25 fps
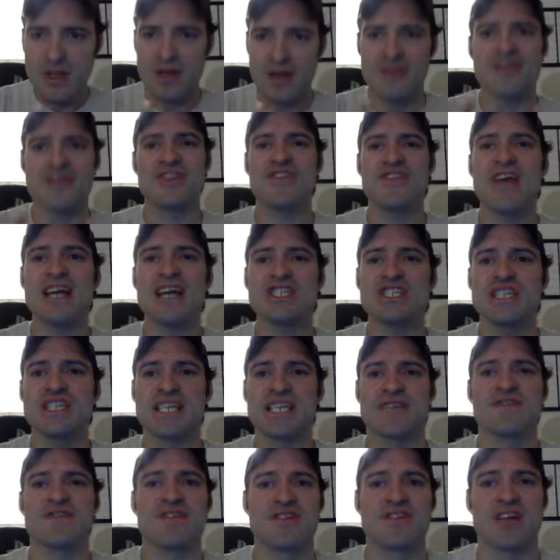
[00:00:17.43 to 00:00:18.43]
This actually
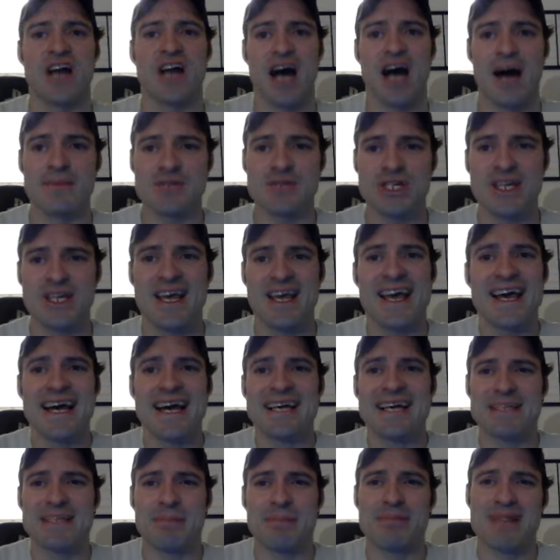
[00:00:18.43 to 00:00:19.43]
gives us an option
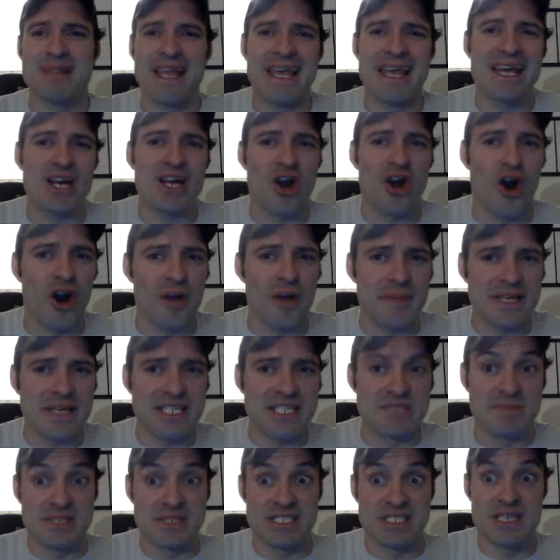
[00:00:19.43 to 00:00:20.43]
to play an army
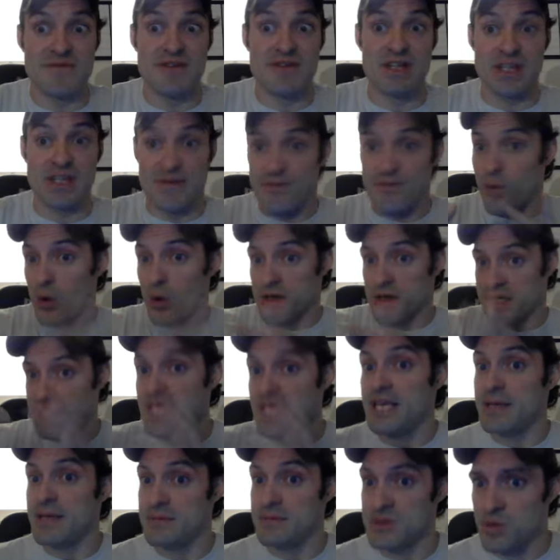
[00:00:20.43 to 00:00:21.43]
specifically for
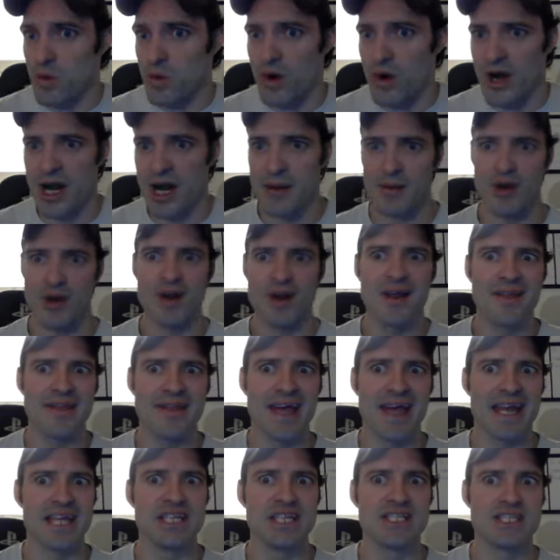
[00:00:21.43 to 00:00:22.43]
teams Warhammer
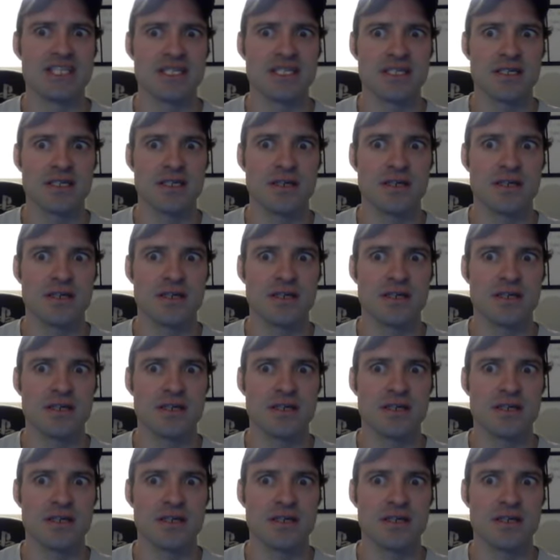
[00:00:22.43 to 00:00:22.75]
that is